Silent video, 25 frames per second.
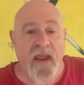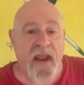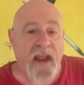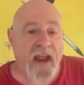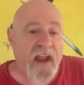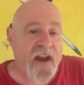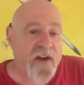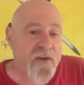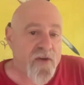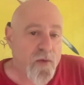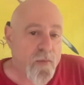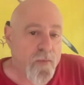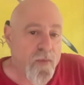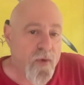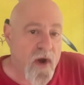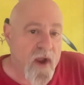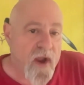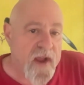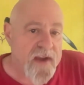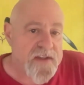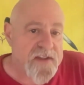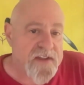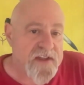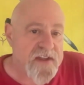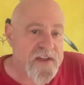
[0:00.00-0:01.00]

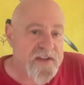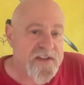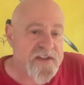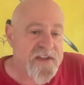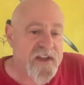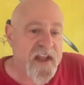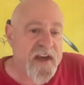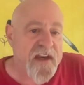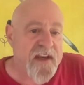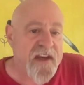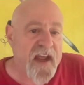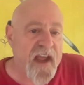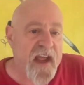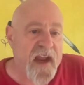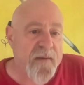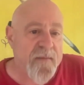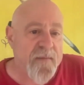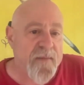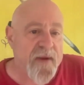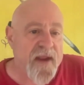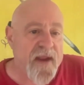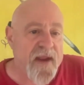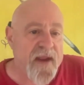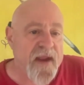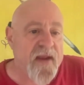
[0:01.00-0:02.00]
enterprises that can
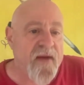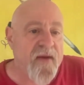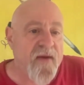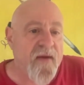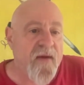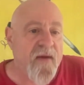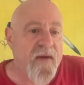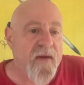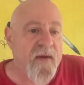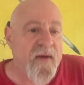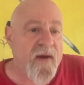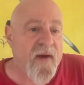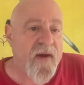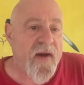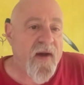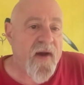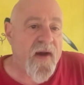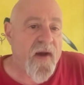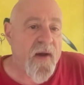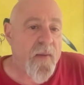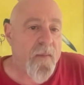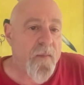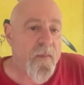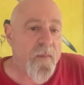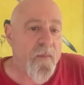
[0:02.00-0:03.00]
be
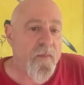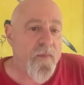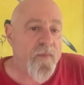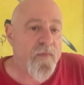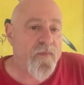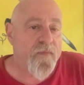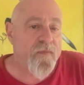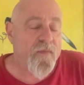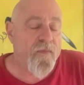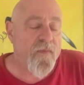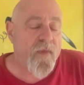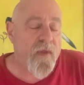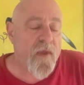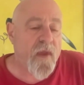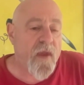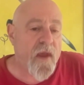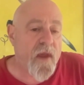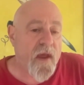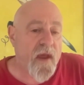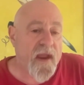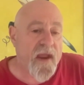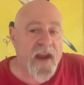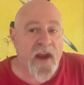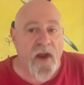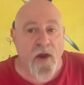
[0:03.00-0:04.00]

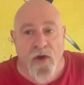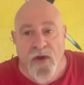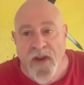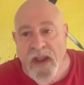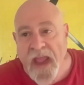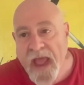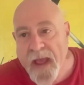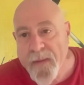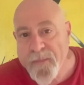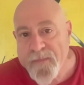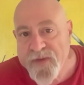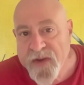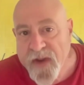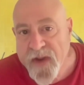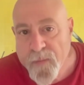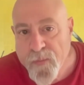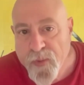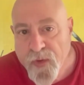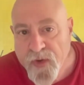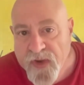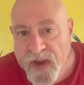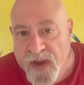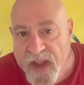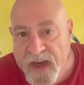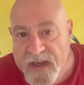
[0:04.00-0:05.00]
air gapped and
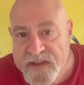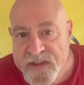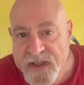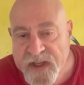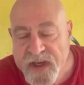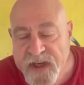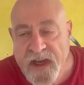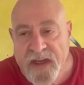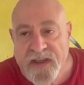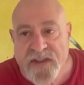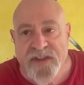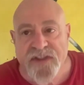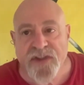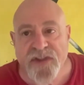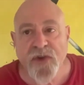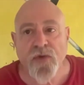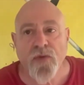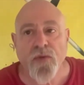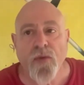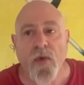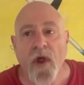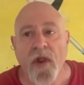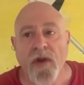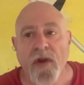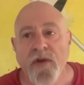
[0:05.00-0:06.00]
protected and
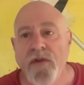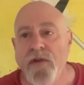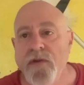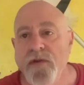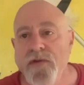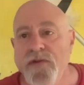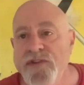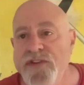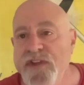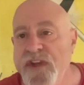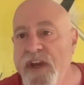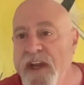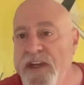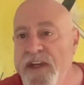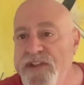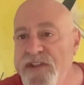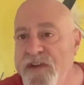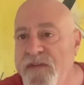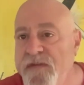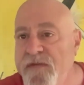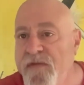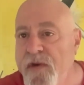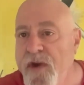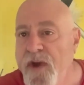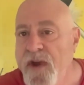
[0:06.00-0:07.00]
still run
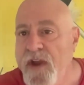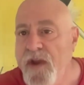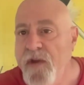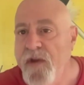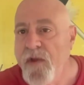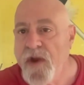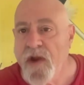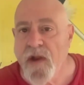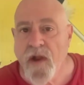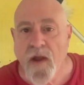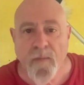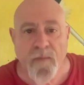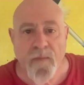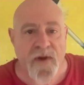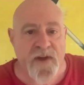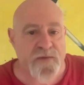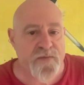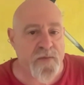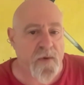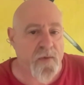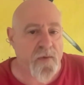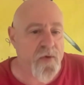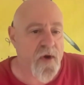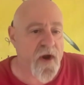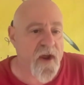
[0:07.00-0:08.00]
hallucination free on a company's
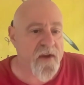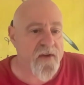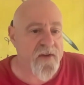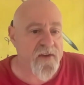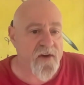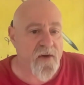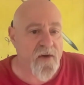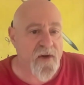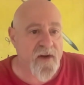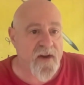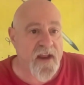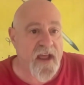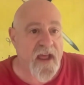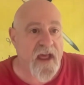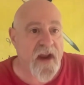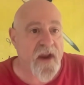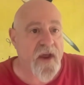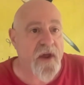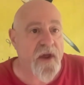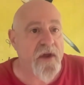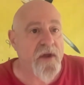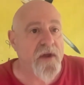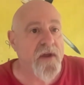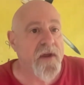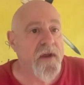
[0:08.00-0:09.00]
proprietary
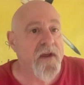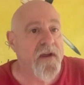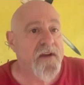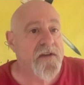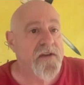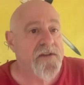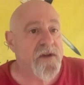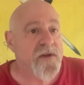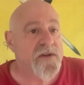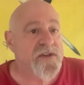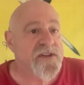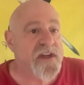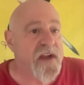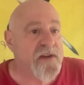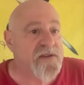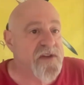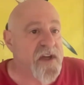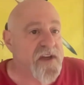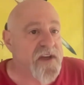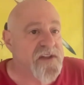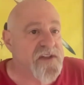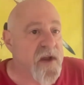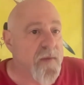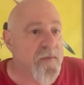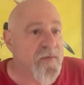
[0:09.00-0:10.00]
data. So it sounds
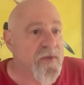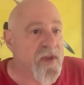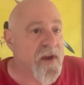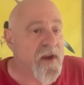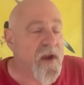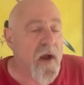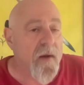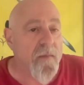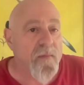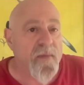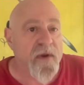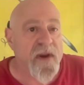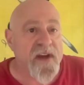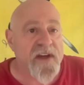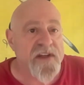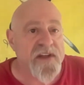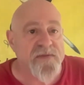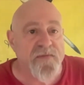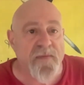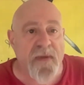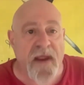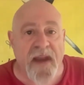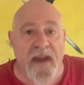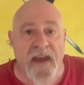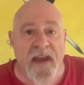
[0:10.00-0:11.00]
like something
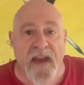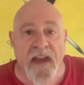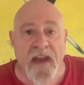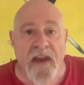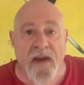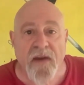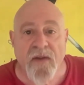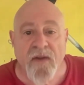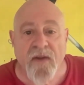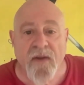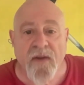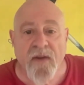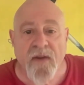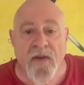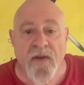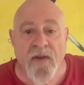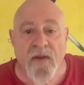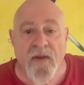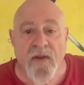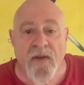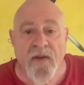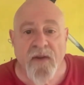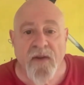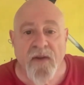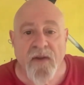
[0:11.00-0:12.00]
companies may need.
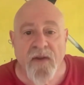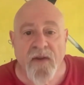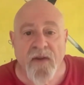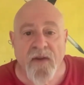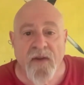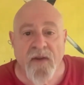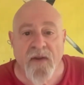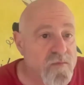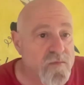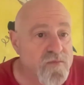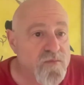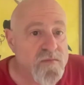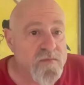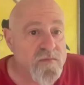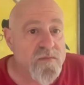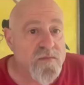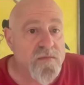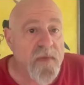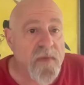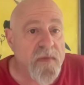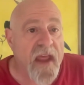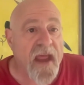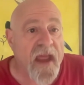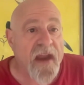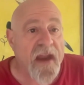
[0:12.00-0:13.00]
Um,
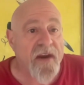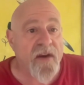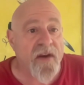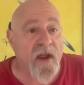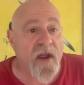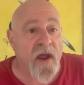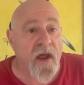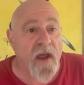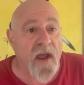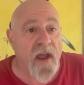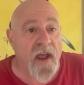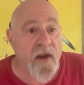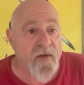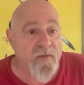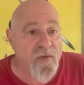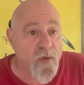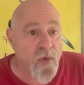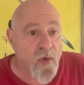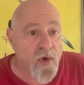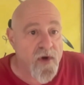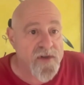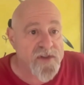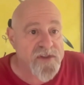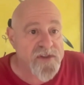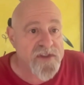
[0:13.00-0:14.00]
and of
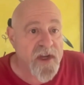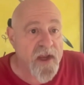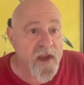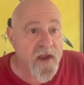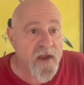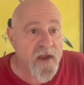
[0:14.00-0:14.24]
course,